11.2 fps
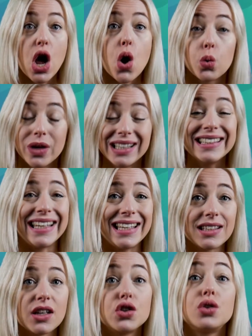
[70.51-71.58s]
will need
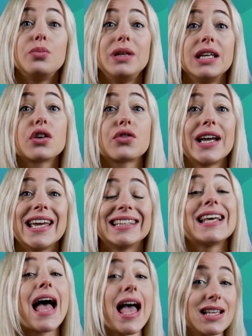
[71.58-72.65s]
to be created
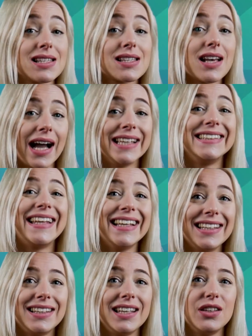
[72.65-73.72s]
as
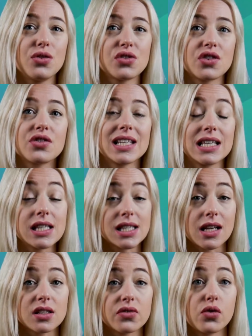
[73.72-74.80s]
identity users in
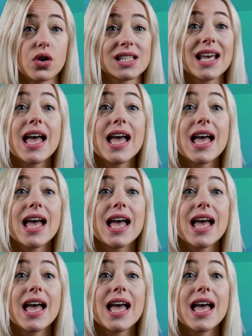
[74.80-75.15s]
Salesforce